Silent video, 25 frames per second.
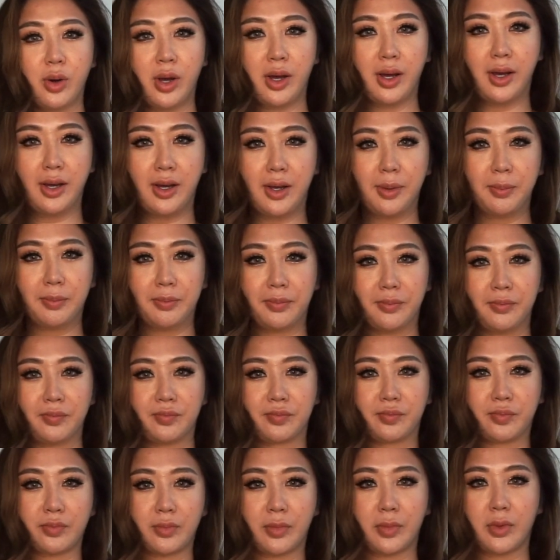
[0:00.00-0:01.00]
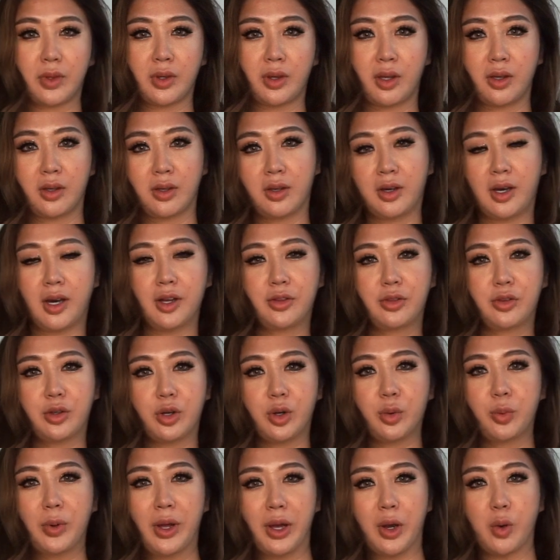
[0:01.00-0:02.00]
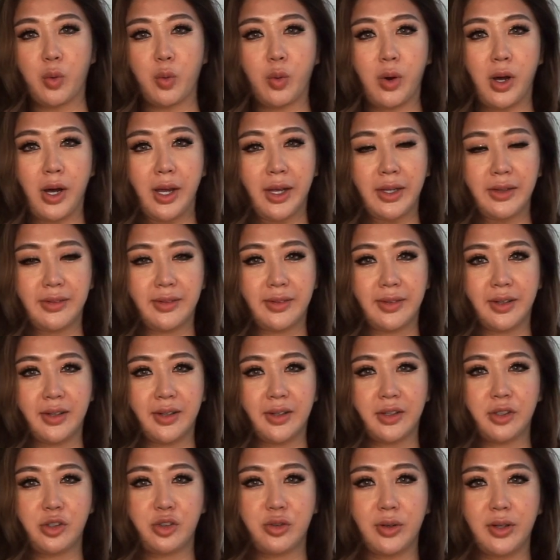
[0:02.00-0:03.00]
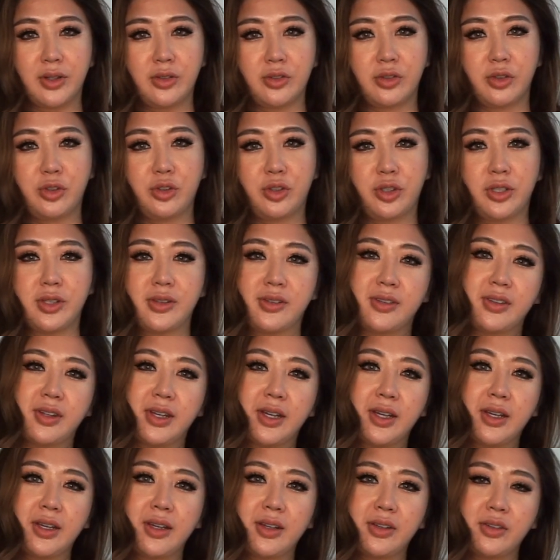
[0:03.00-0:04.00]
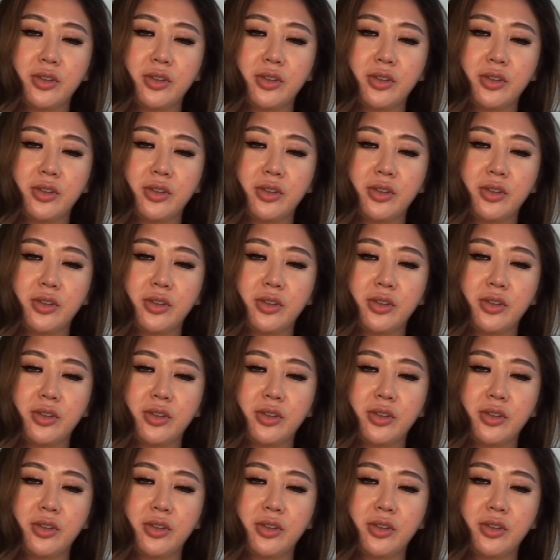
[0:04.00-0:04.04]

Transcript: I thought I'd wear a white dress so you can see,